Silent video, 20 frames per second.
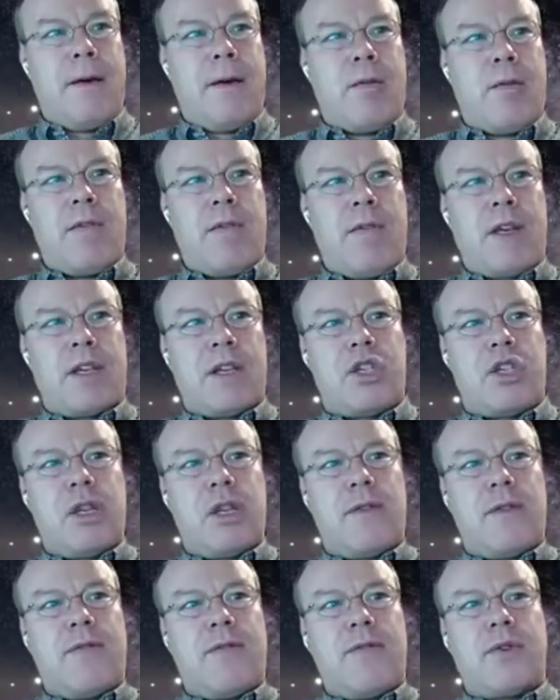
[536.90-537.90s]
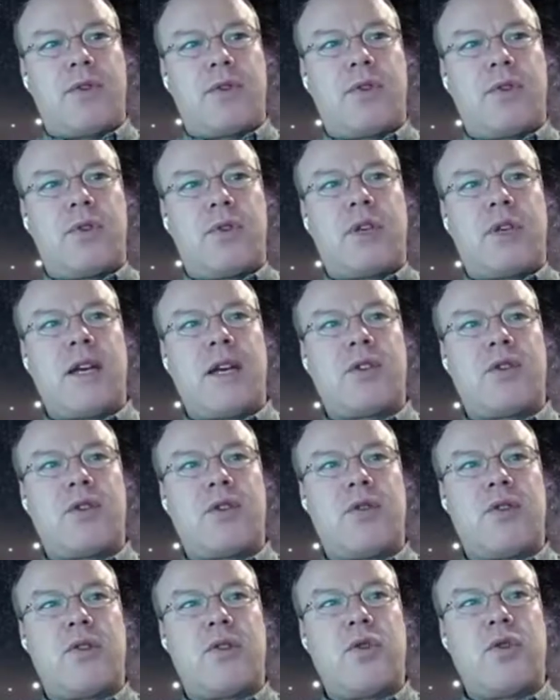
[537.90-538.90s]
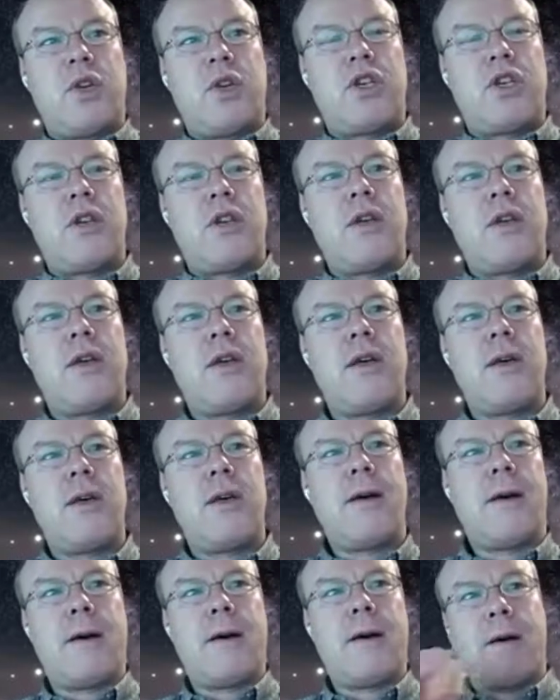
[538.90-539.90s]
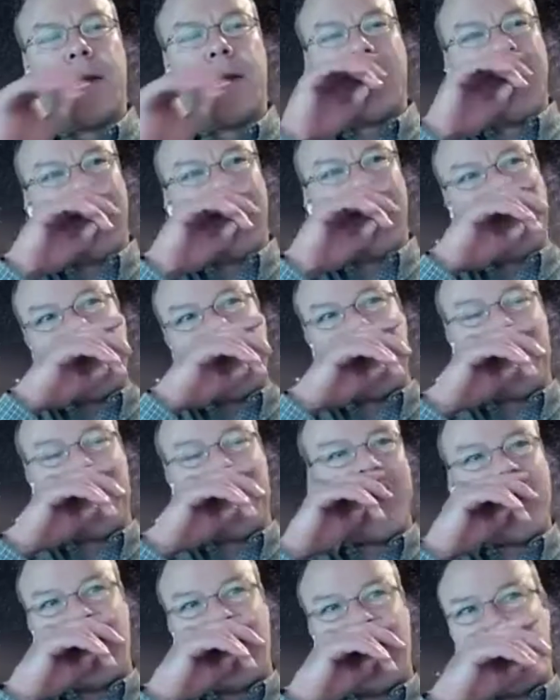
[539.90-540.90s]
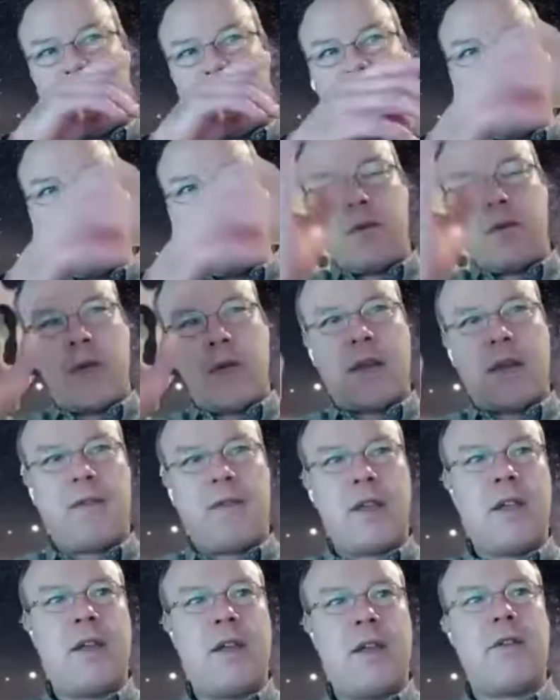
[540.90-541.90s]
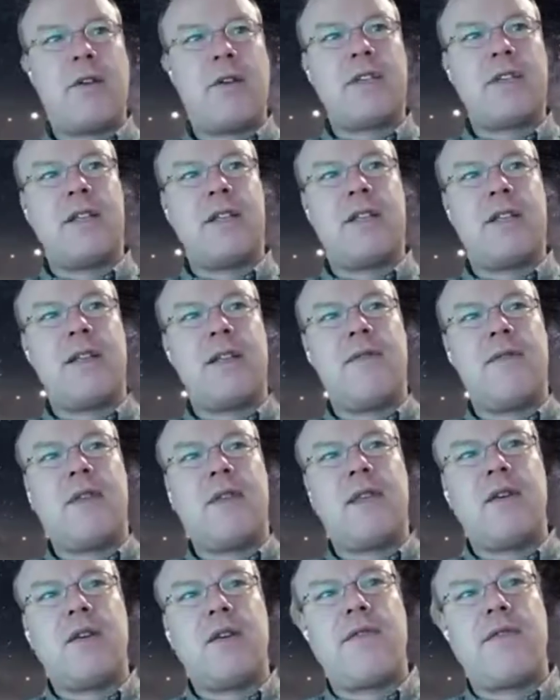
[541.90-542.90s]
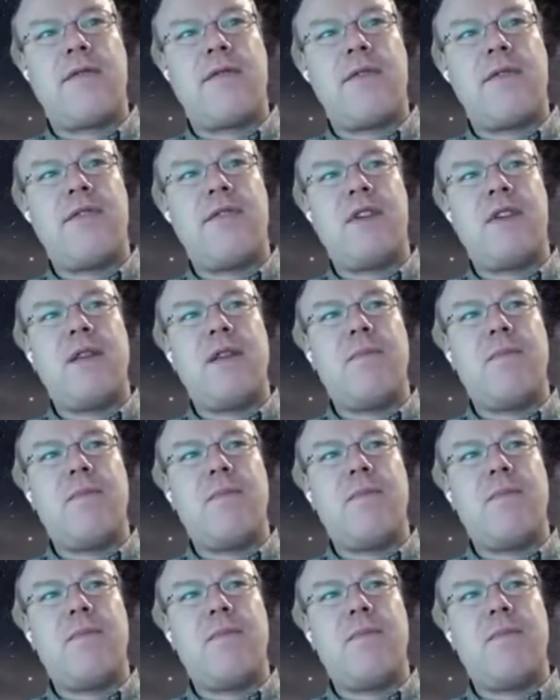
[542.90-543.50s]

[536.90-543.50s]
wavelength shift versus gas concentration. So typically we have here a sensitivity of 15